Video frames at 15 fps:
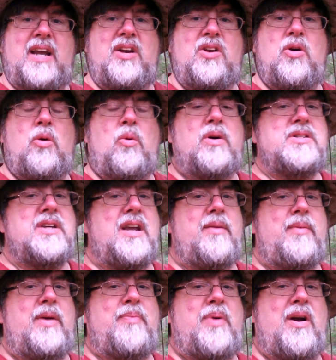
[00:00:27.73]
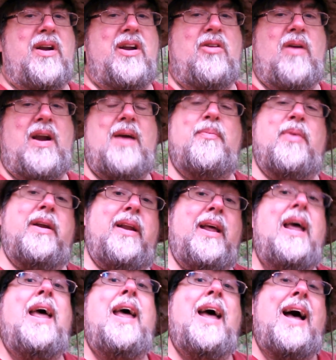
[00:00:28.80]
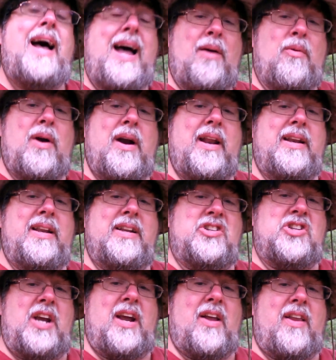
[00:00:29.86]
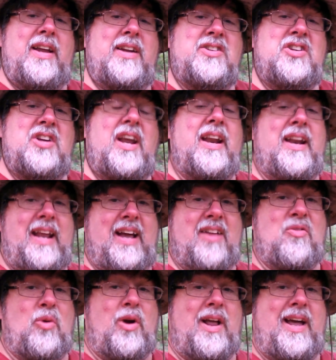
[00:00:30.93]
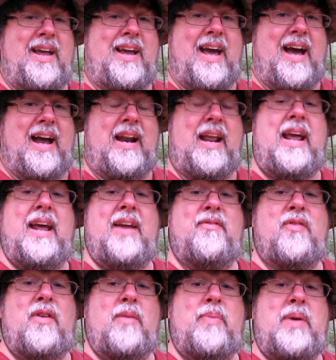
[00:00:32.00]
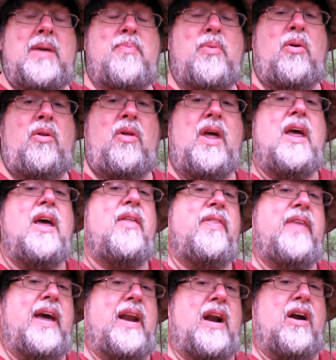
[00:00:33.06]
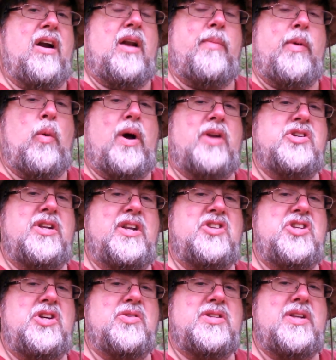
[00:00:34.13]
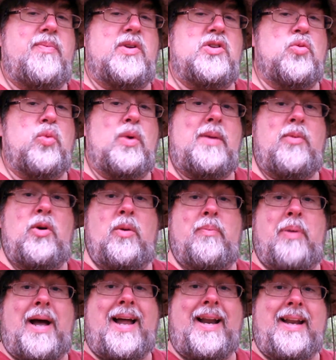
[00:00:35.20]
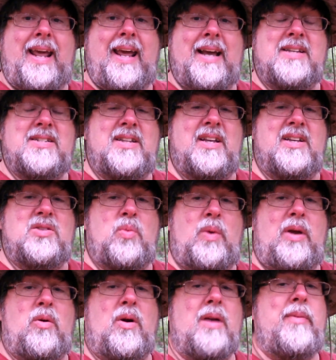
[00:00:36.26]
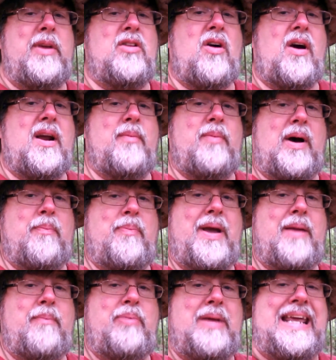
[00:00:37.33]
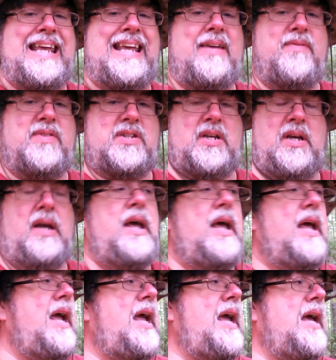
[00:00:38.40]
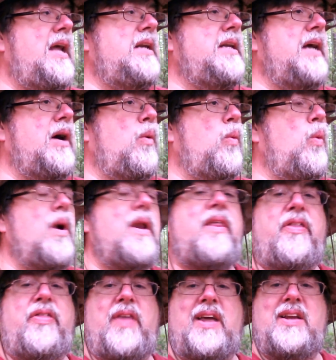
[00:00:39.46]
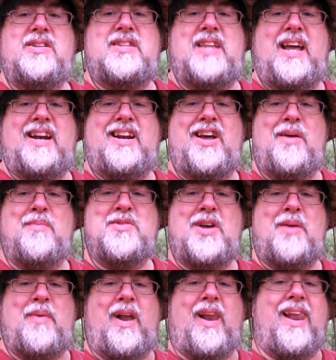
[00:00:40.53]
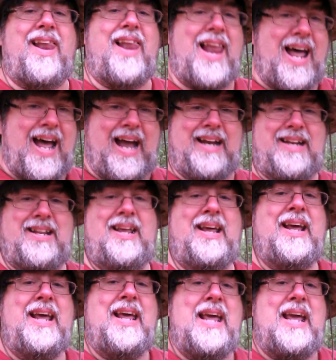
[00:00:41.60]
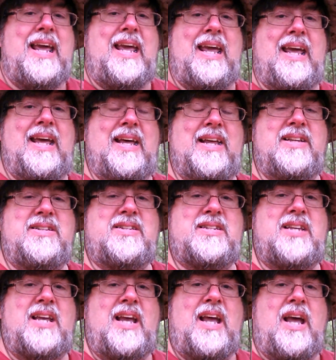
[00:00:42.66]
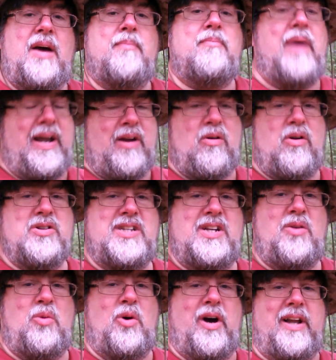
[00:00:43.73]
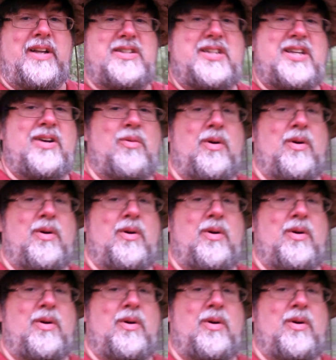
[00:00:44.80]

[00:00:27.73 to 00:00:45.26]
I knew it wasn't going to be a park and grab, but I wanted the challenge, and that's what I got. And for the people that are going to be watching the Geo Snippets Reboot podcast this week, we're going to be talking about pet peeves. And uh, one of the things that comes up a lot is micros in the woods.